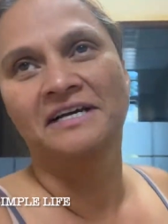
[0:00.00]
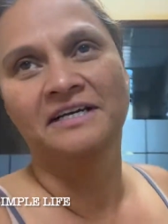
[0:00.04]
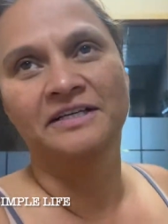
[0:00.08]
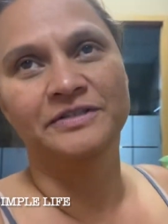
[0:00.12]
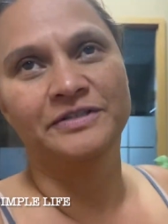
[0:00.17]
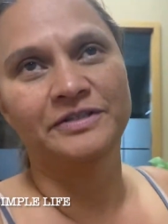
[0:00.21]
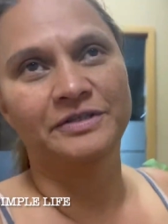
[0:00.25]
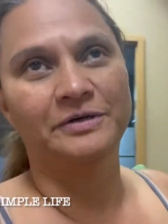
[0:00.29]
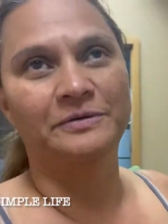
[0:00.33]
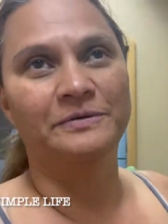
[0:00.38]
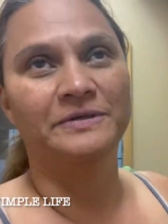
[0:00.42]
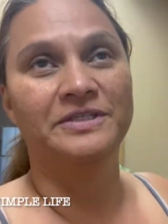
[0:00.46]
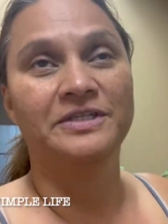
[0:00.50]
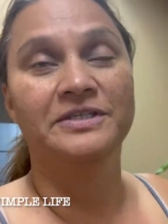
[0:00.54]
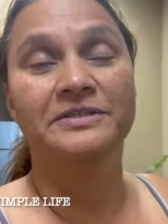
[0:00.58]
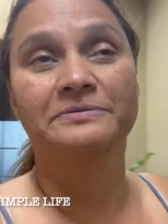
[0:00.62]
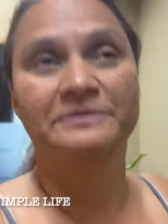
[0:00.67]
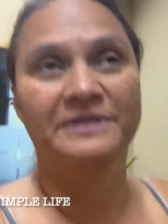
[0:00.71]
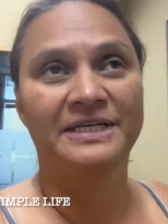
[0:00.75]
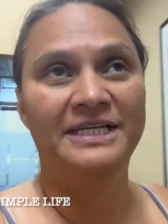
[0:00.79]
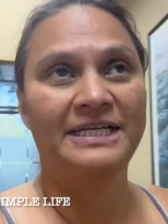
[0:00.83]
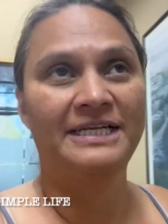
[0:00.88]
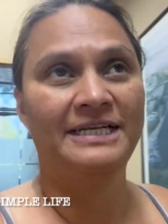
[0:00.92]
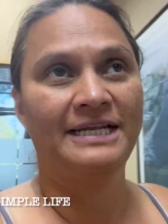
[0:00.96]
So, which is
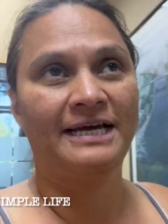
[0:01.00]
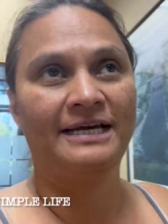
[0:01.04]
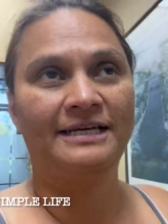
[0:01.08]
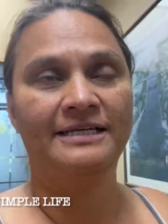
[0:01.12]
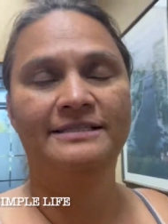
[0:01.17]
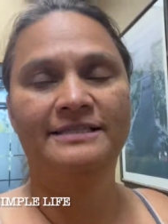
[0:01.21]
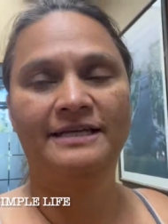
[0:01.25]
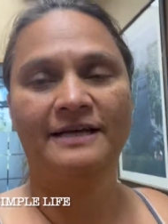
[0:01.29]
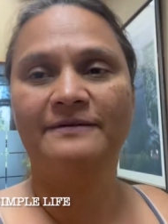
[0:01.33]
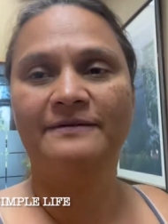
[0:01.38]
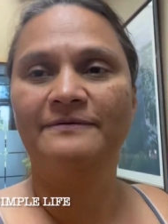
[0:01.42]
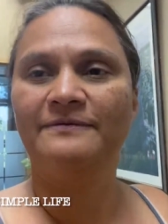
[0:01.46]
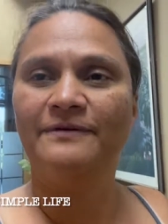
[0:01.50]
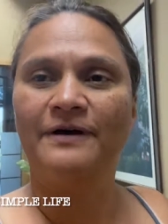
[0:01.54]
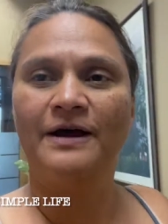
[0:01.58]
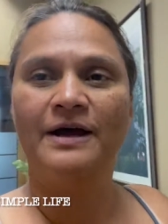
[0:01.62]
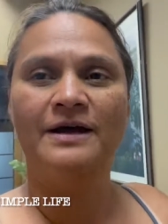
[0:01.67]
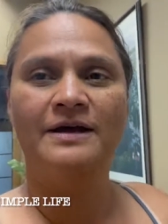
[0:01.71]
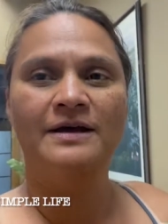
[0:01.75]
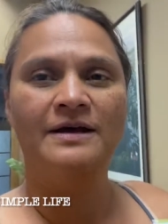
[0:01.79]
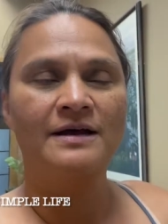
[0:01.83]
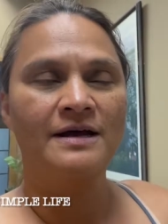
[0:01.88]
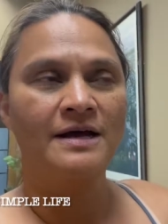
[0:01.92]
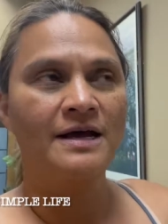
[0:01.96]
really nice. I've
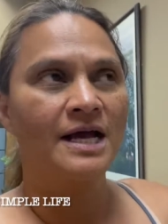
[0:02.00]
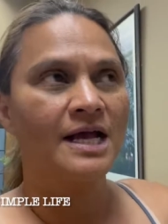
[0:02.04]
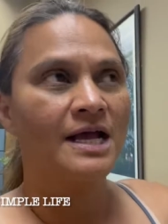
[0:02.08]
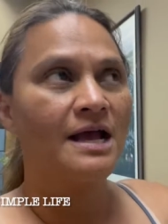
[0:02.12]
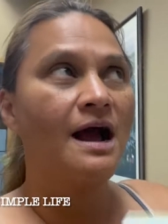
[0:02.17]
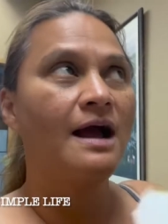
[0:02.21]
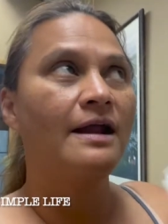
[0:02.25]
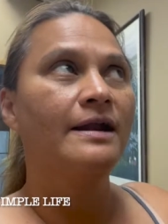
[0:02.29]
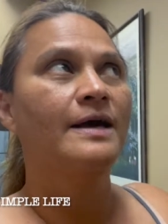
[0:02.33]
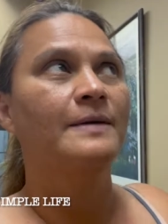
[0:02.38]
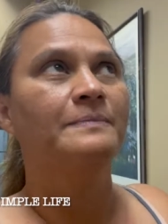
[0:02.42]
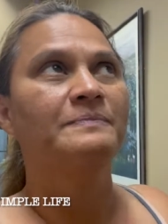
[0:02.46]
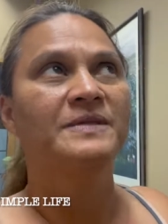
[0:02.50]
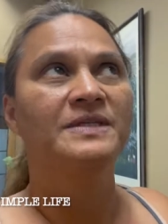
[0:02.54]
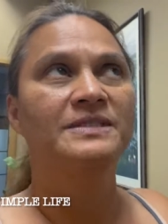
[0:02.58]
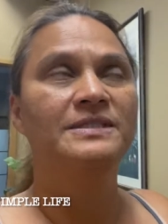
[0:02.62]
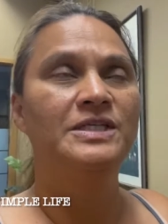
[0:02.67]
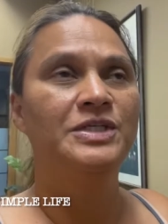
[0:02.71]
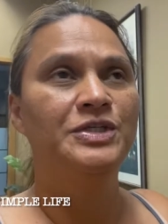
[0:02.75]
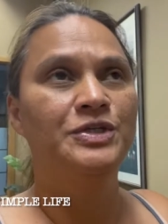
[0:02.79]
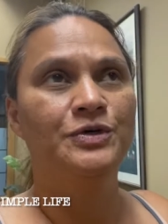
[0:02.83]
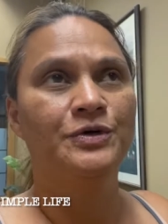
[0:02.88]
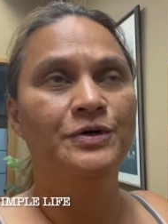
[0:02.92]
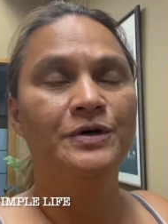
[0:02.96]
gone up the
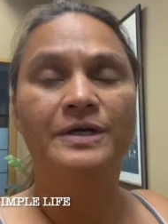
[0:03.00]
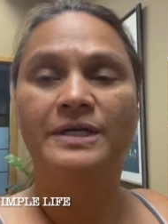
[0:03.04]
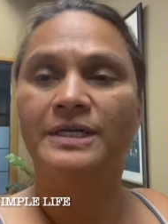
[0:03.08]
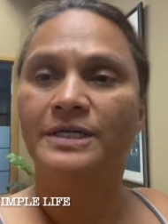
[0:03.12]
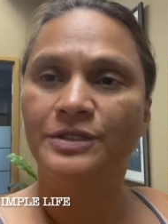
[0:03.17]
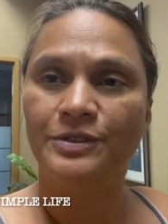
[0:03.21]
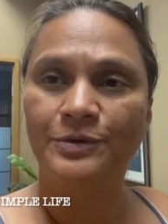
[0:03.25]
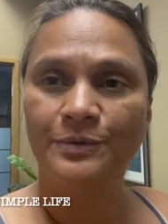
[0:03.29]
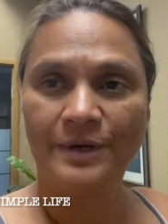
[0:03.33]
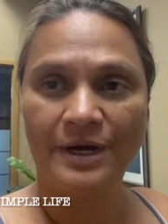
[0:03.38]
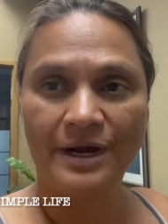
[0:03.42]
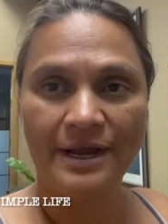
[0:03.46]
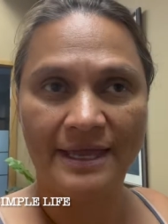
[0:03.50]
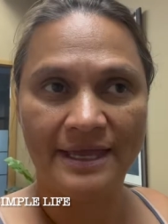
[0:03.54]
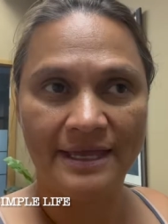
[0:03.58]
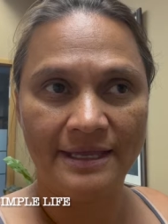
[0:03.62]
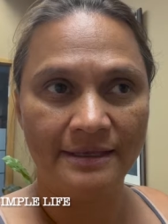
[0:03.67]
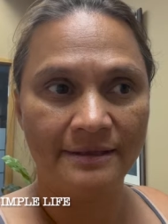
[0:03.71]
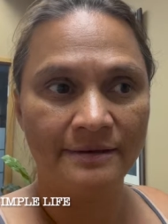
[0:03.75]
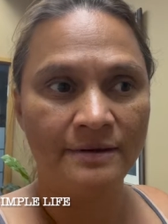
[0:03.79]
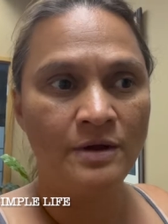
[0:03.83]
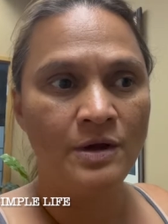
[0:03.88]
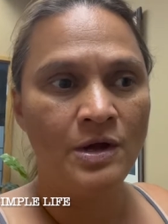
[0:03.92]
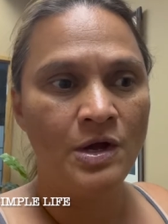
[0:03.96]
seniority to where I
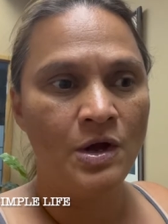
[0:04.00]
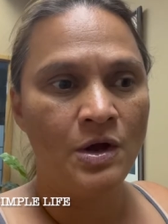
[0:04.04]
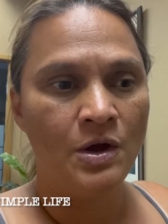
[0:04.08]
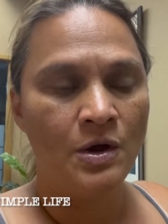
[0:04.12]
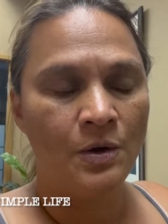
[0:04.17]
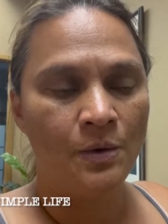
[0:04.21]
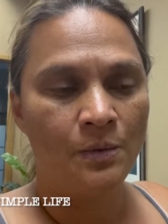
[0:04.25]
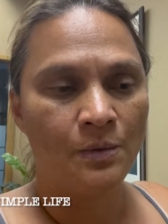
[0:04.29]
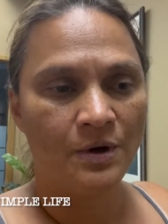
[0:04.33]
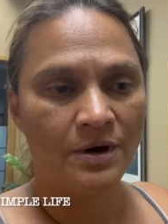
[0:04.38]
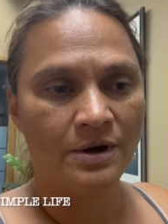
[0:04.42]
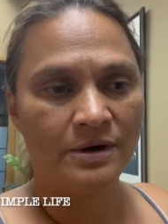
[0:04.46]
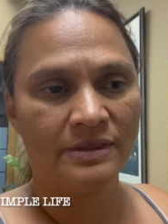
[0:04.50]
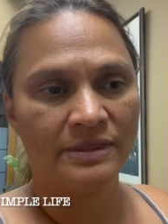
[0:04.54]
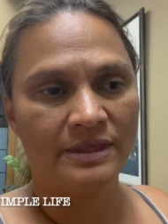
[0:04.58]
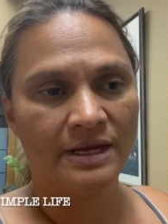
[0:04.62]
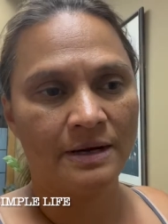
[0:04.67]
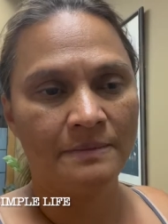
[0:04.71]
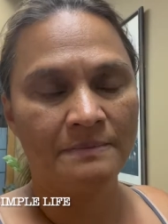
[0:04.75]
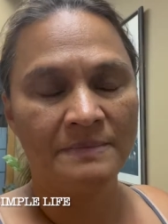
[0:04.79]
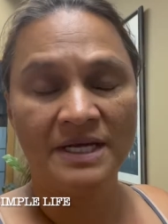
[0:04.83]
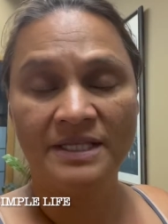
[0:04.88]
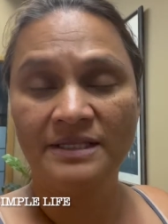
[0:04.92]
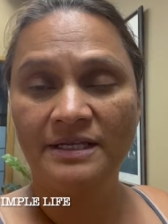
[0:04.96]
can work
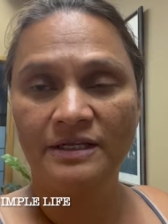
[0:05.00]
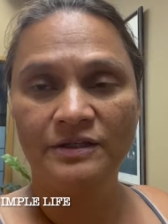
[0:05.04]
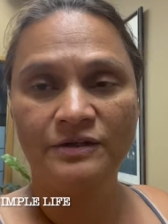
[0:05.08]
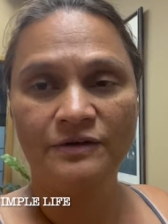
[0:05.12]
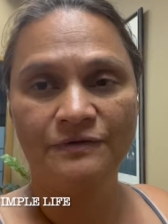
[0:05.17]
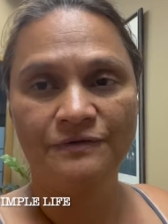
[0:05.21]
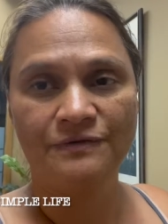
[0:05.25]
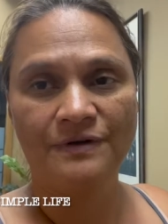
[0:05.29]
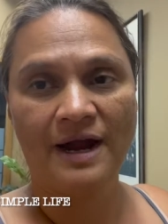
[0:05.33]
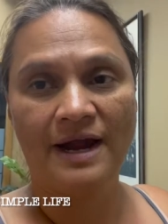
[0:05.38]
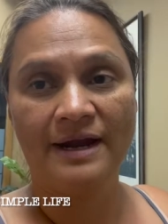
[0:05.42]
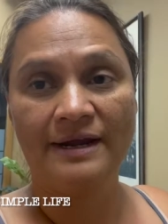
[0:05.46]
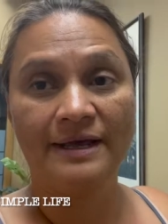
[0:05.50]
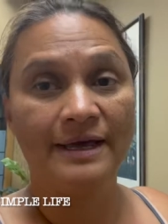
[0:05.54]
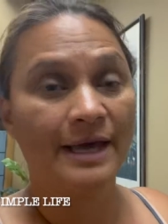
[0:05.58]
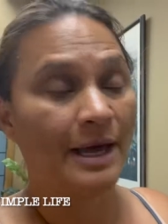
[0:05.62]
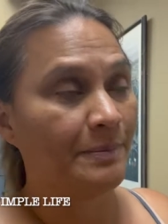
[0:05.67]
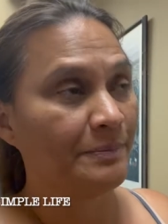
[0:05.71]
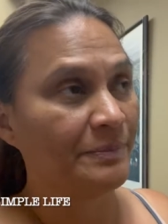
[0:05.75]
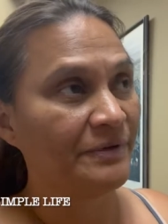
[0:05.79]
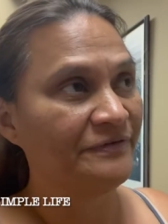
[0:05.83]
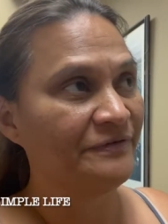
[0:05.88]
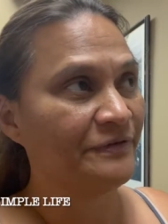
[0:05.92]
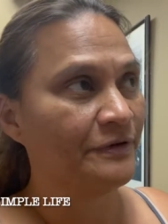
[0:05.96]
there Monday to Friday. I
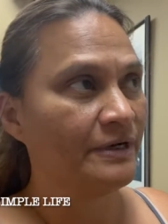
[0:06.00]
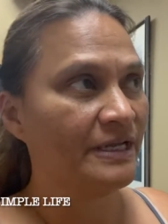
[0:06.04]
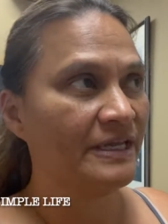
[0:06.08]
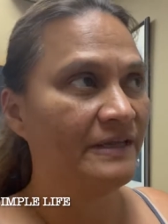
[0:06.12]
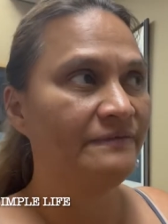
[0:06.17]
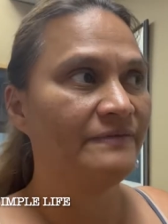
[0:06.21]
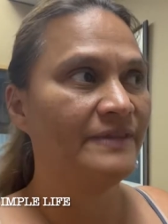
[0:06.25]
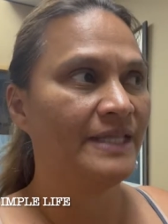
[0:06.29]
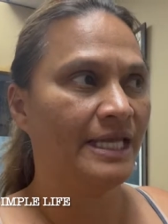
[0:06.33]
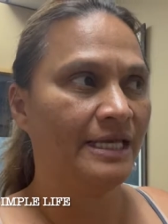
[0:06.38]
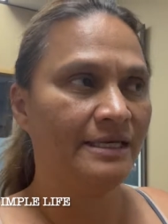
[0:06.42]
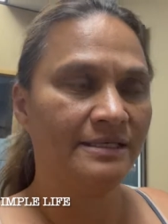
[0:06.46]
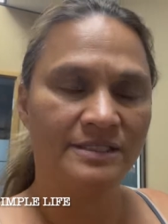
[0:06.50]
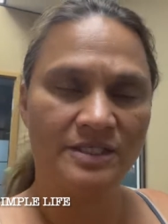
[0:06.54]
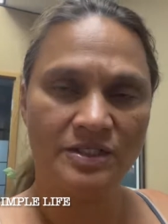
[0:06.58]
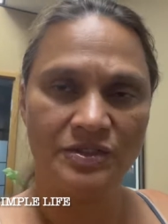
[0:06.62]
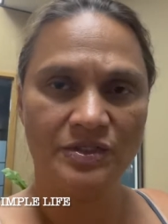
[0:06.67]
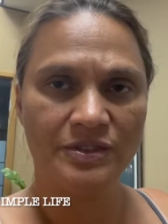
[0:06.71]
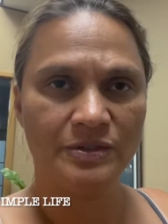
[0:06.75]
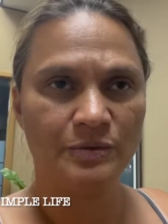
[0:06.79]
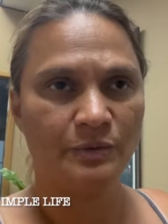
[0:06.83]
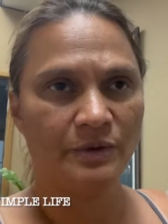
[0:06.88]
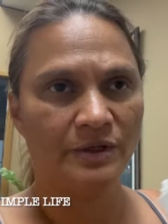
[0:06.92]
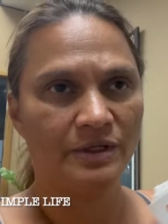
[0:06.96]
prefer evenings. It
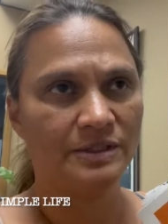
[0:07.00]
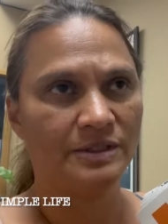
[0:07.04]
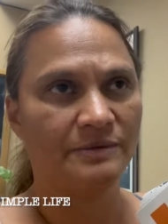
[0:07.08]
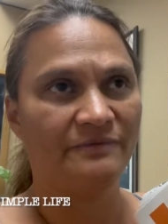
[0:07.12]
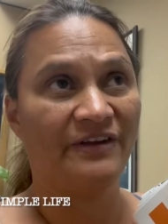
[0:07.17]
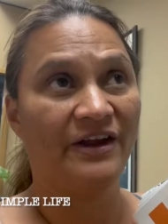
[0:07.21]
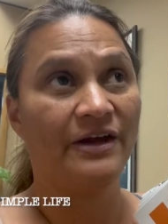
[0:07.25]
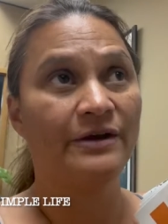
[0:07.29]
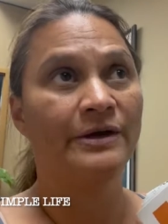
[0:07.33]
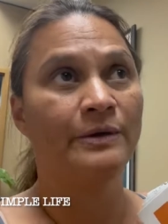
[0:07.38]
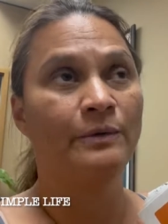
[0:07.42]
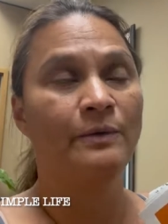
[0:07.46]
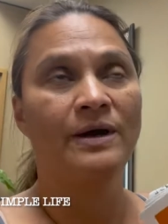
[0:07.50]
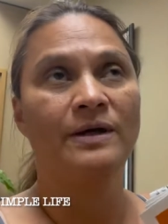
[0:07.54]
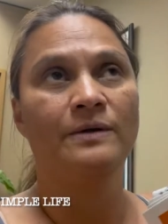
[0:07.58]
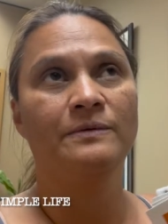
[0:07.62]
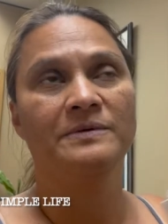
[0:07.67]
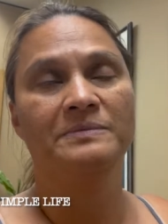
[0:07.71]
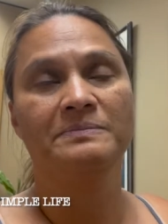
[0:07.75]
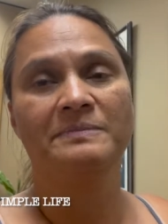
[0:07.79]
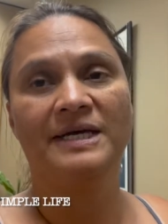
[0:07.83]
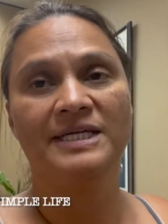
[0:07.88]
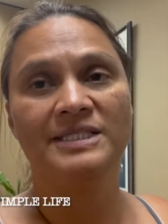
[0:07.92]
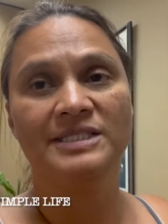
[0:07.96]
just works very well
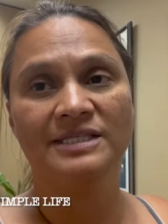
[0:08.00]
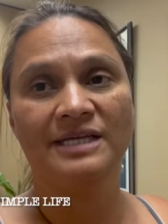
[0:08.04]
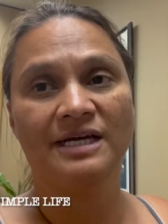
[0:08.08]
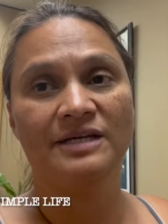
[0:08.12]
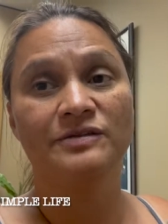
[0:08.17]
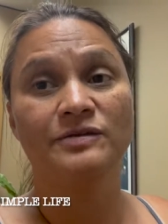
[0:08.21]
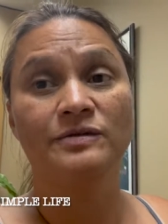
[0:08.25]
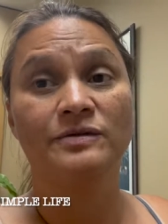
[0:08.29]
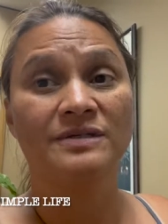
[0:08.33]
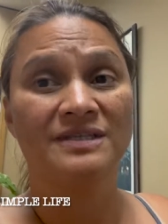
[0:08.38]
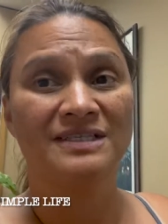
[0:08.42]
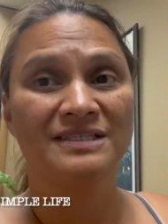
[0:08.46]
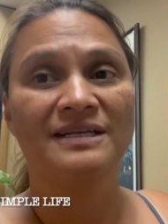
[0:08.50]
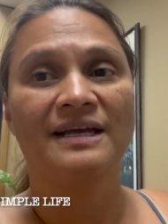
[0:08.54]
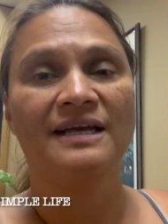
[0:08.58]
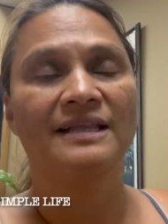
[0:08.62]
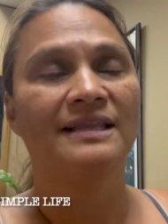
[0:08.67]
with my schedule because I